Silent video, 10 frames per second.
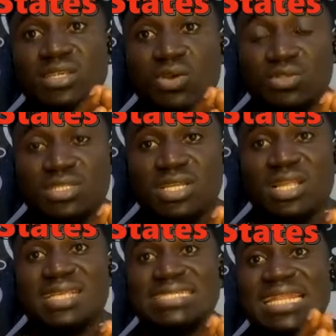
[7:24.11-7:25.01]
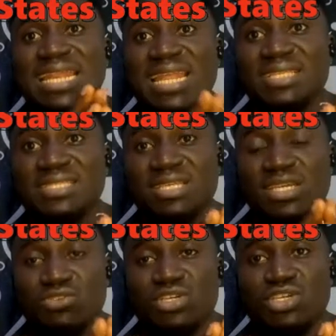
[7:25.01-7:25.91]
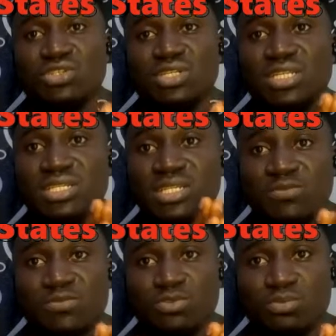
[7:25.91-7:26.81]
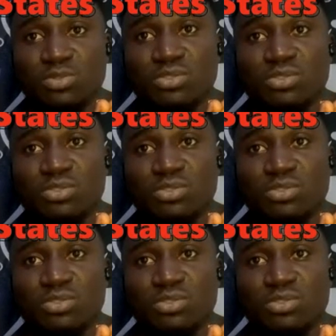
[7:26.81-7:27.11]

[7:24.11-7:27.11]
considered as less educationally developed.